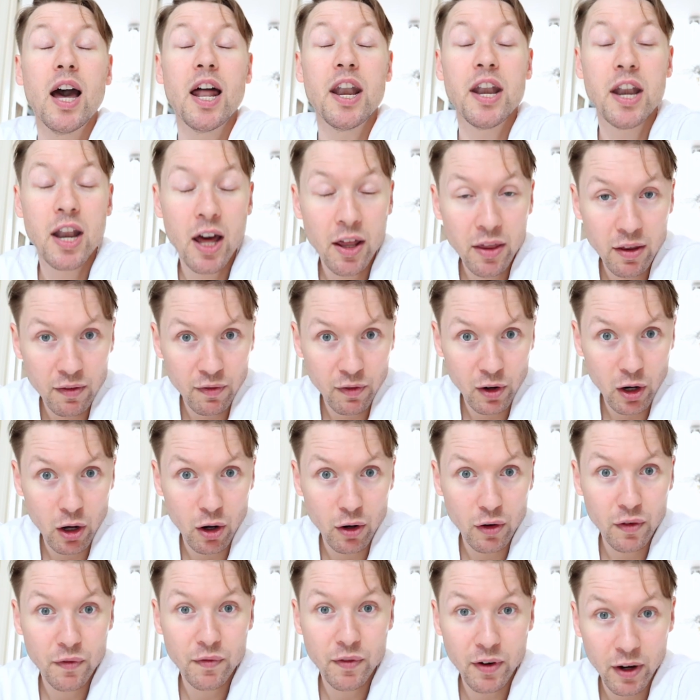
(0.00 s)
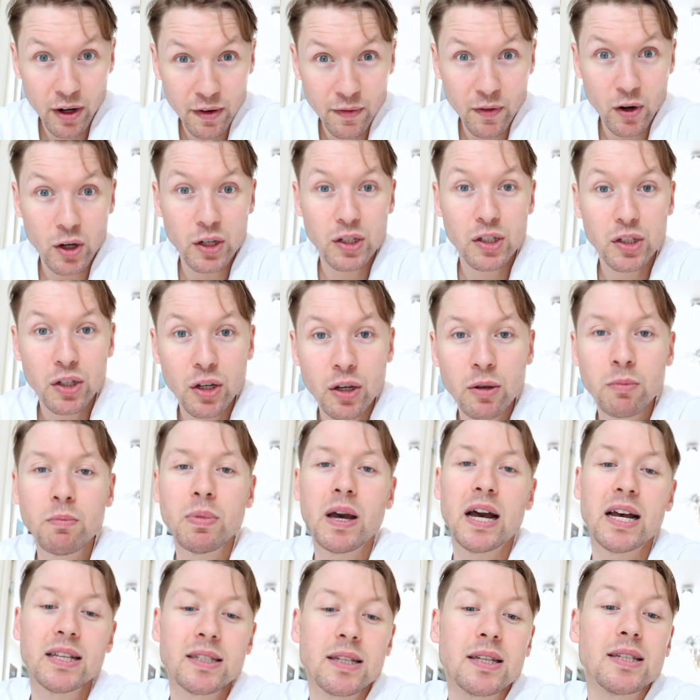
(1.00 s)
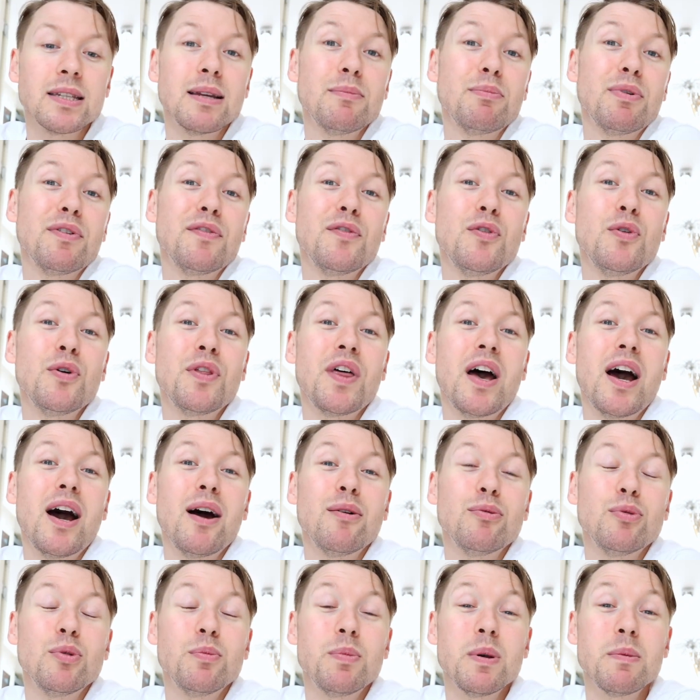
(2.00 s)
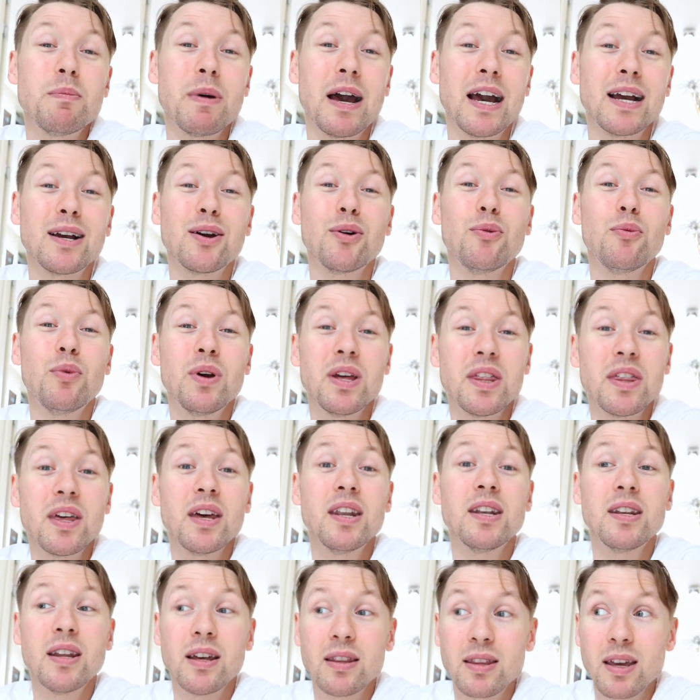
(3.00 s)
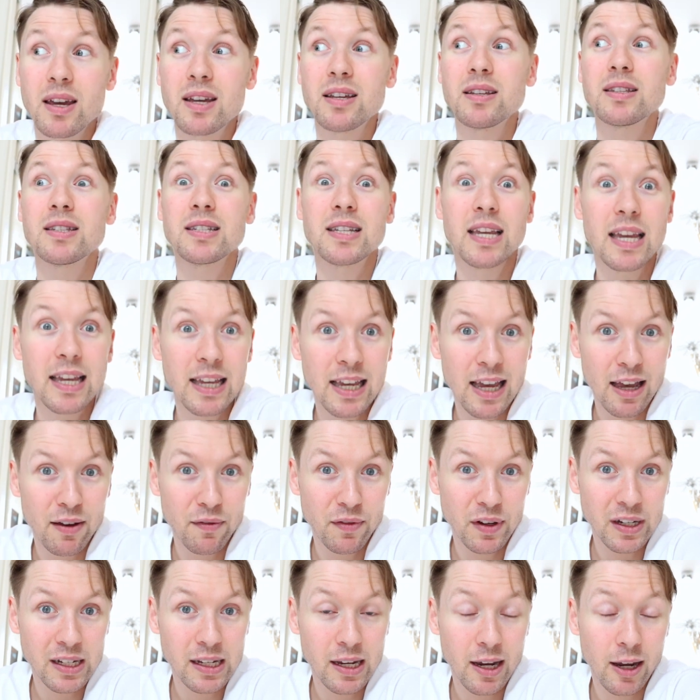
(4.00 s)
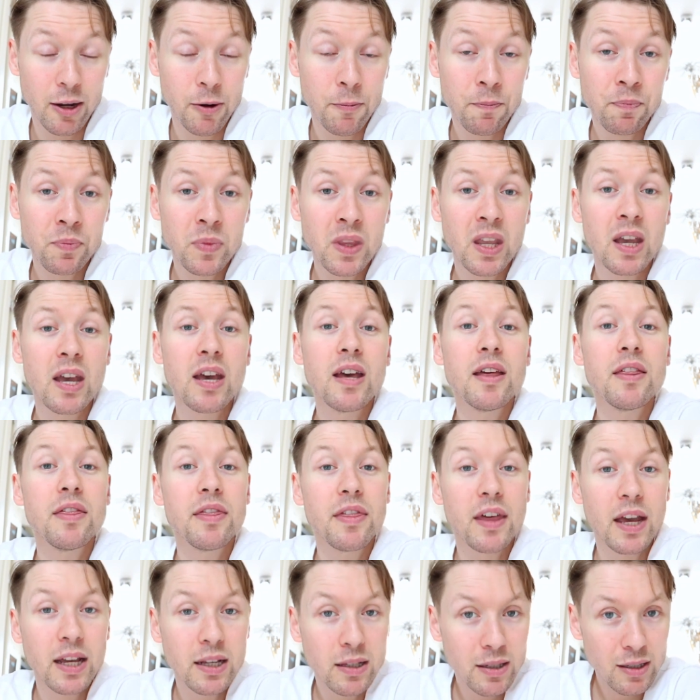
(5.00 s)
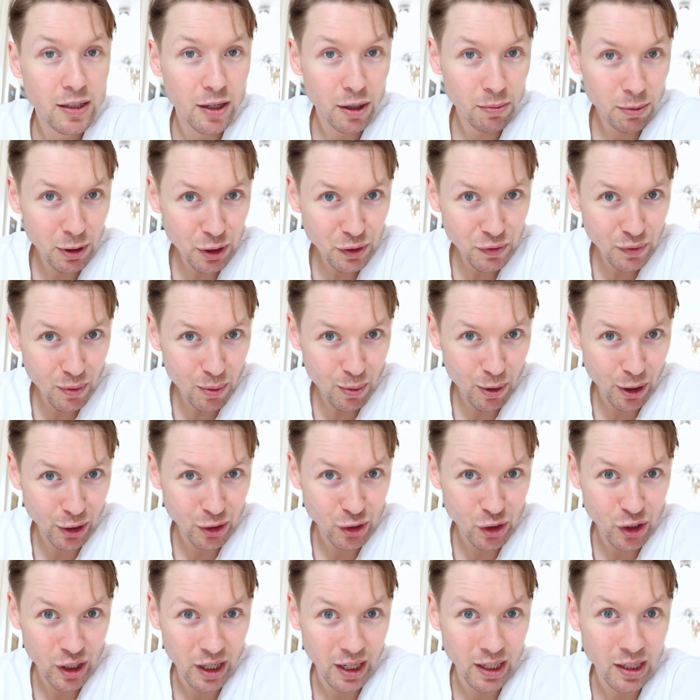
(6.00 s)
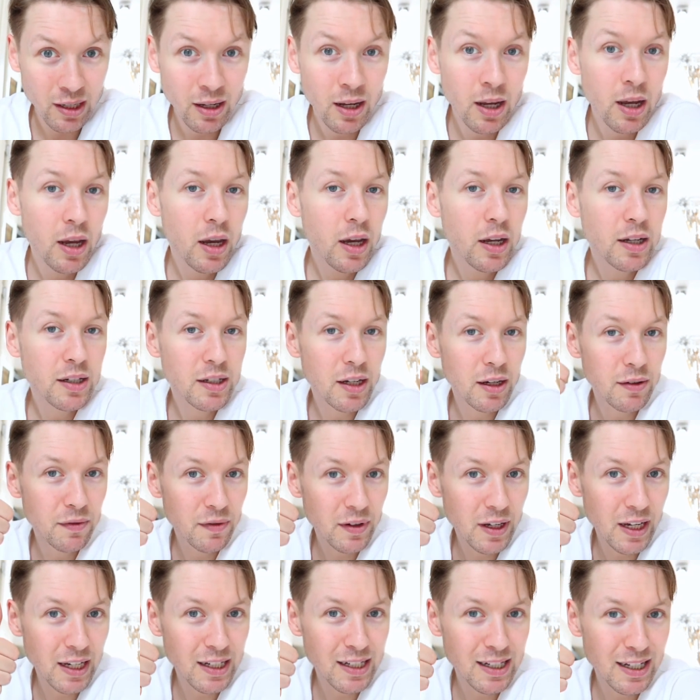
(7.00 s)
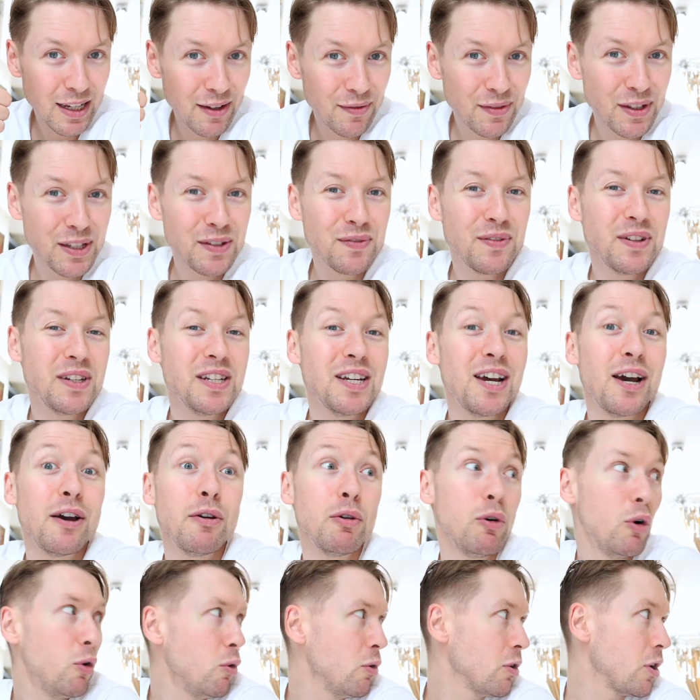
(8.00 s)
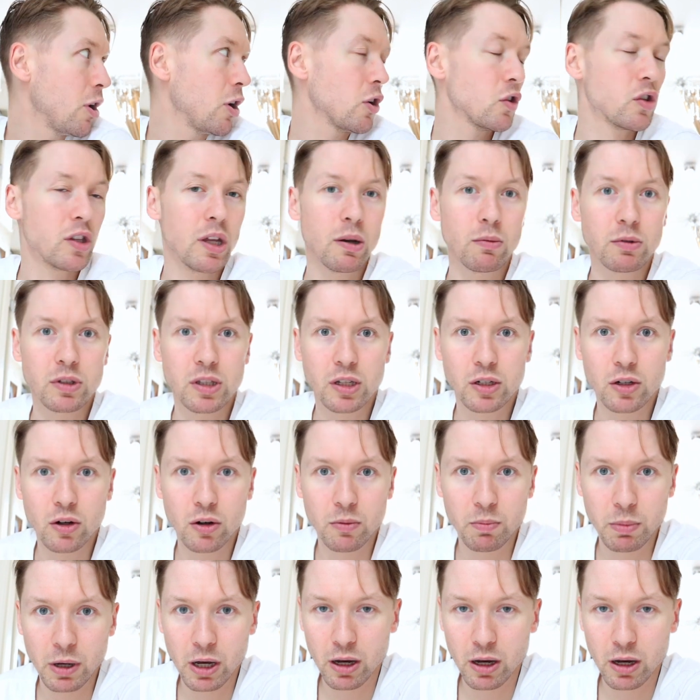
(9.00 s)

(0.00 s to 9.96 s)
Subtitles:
another vlog very, very soon. But as I said before, that I will be back with another skincare video. Thanks so much for watching. Don't forget to give this video... Oh gosh, that was the dog